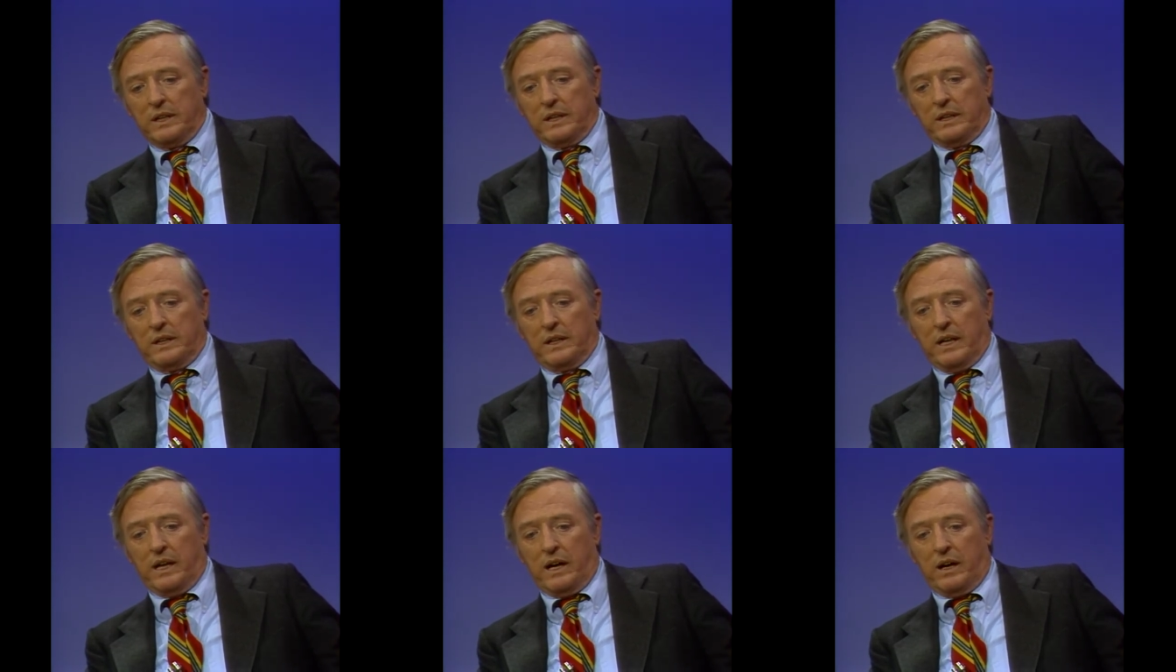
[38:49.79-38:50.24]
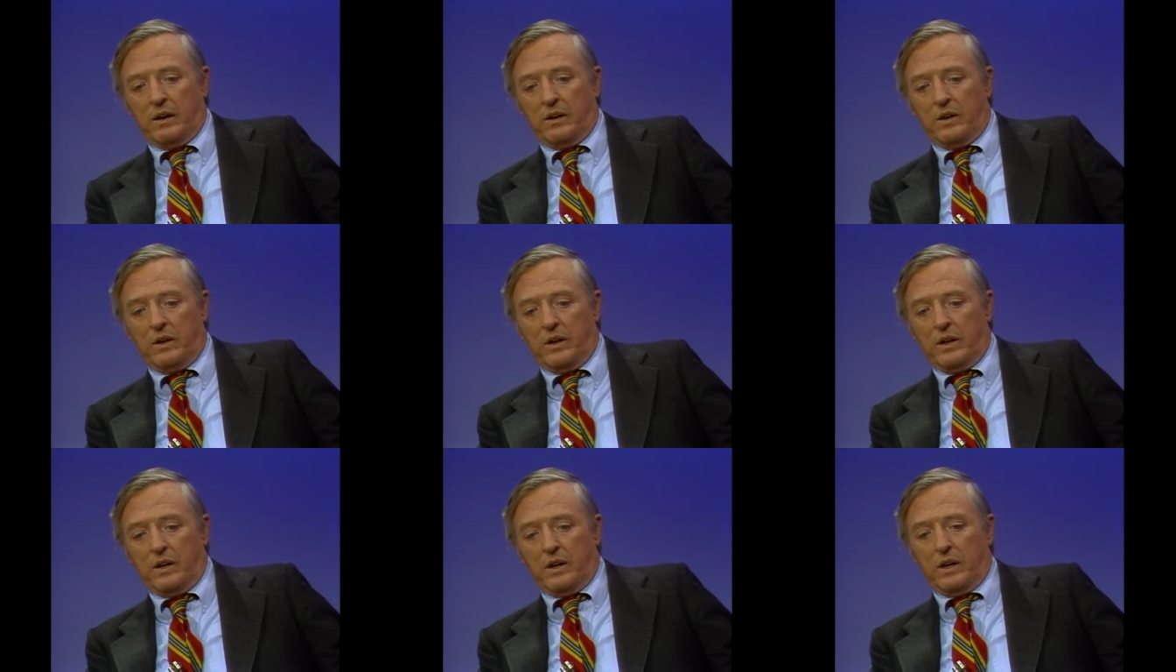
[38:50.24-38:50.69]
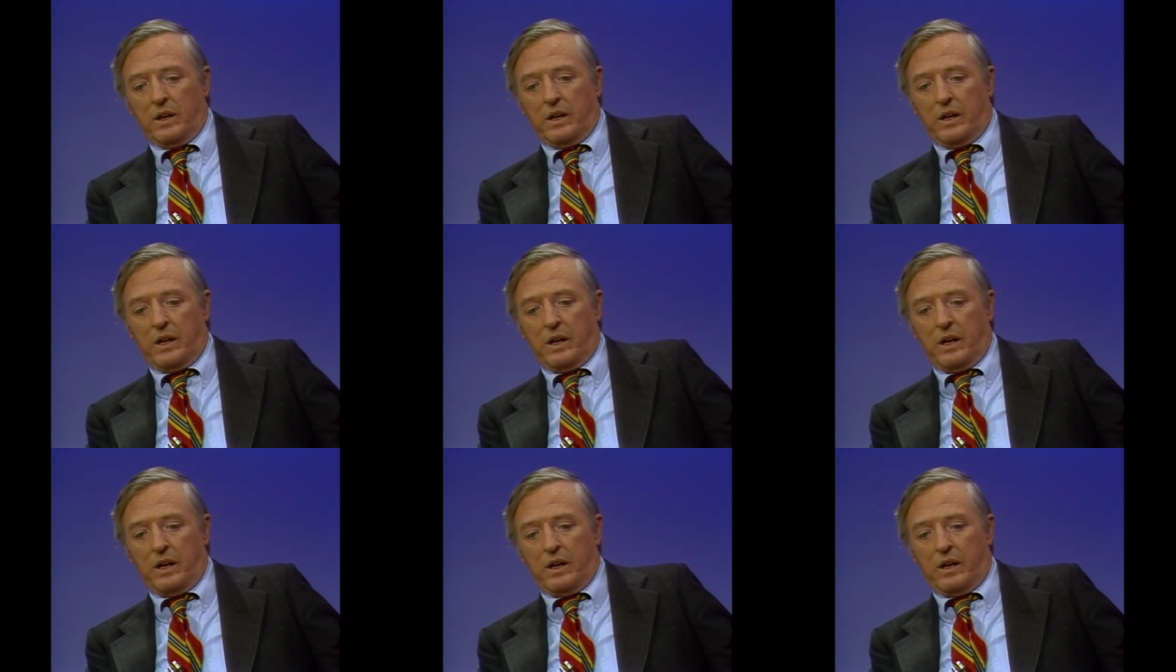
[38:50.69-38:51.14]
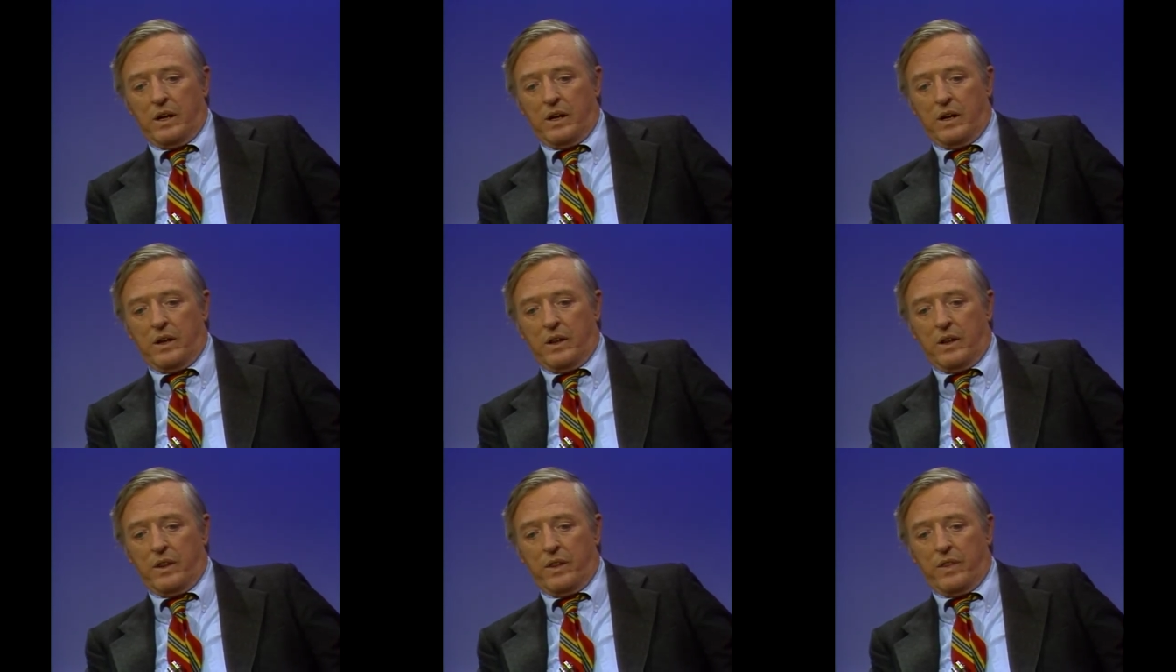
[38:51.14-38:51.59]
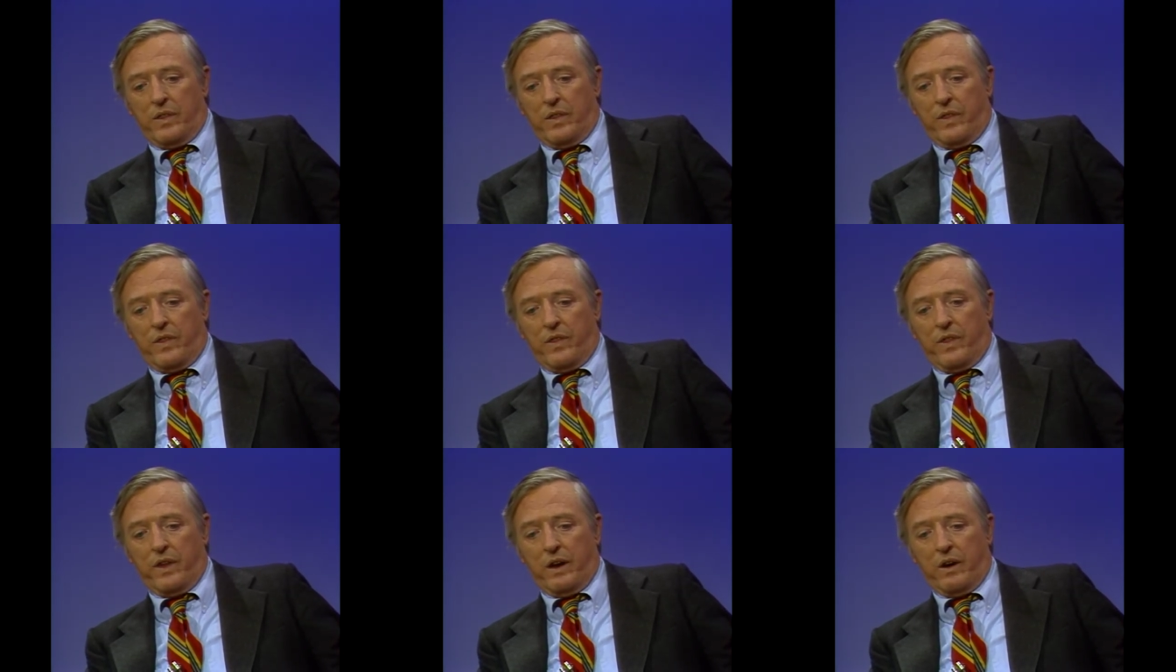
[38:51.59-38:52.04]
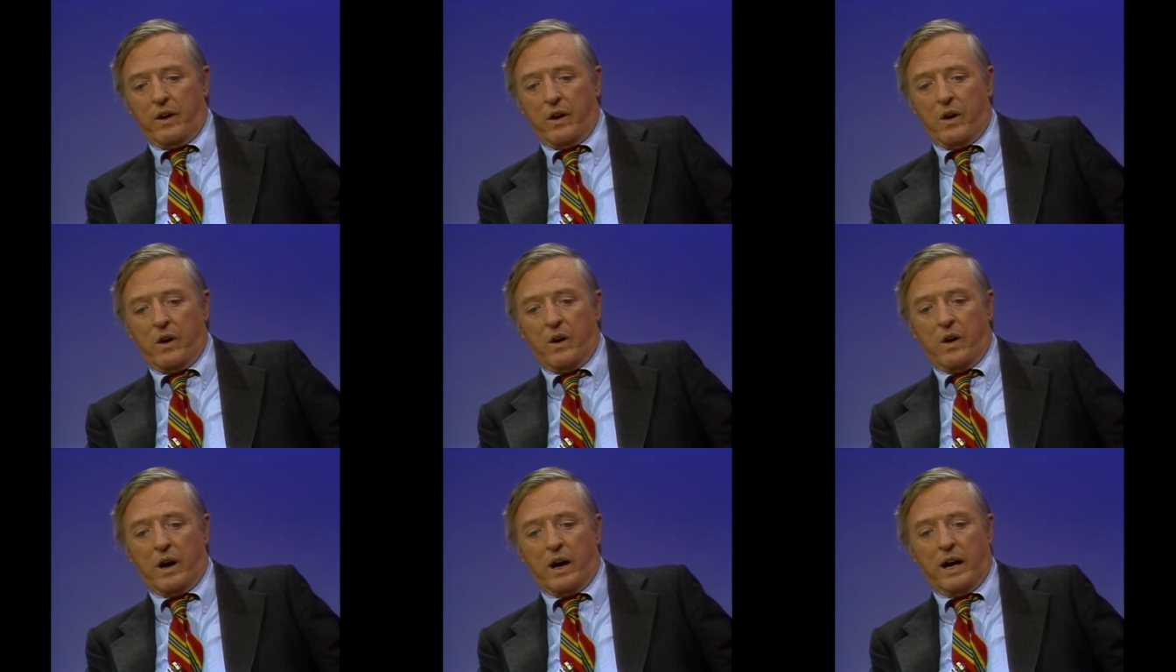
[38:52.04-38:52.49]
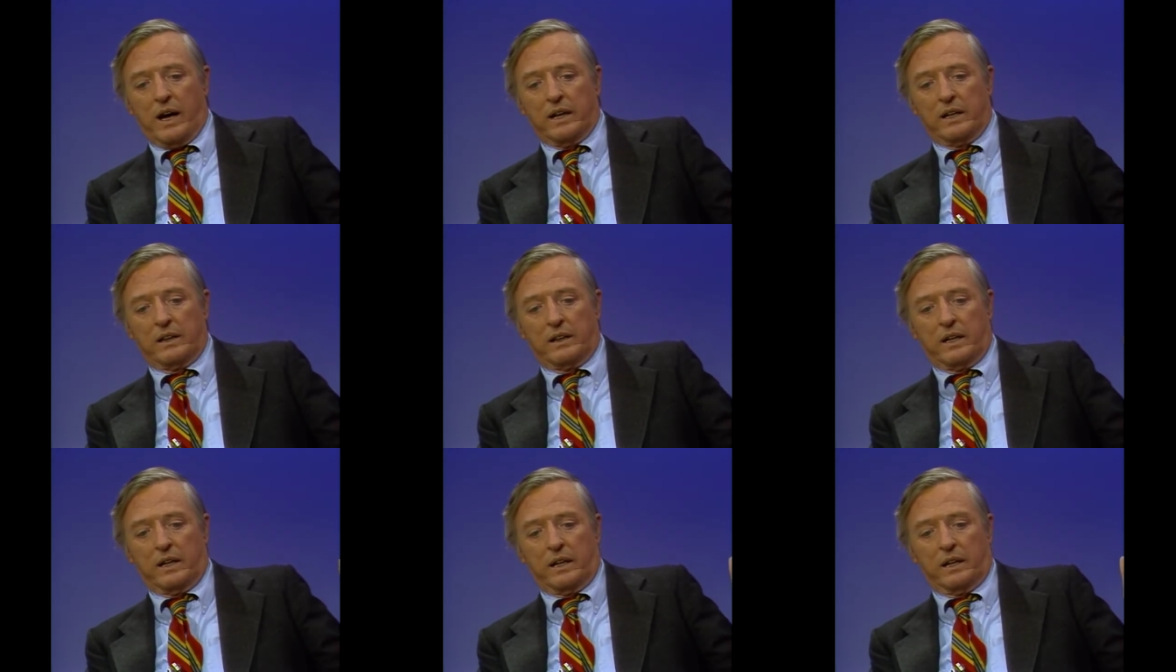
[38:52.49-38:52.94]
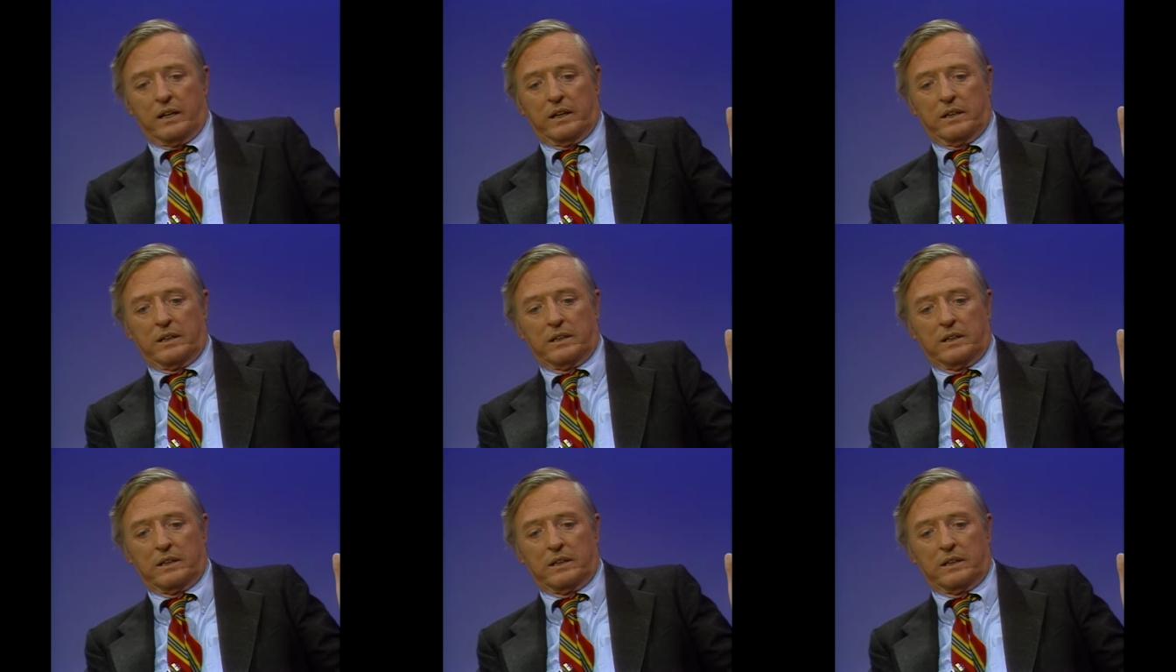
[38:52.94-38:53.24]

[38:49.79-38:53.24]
Now, uh, there are, I think,